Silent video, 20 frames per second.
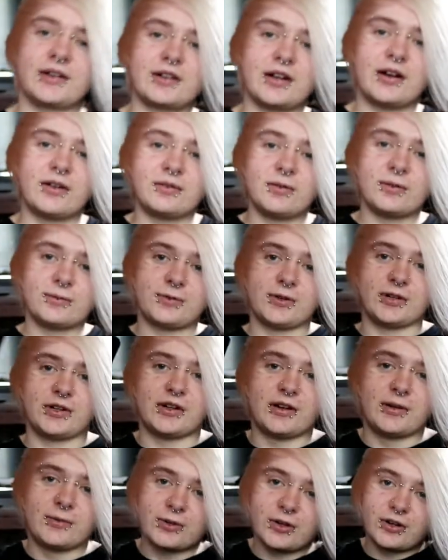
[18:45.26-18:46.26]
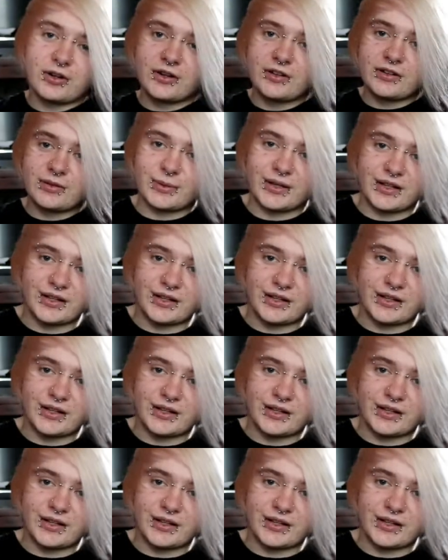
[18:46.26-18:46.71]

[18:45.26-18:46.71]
current phone, and I've gone on to my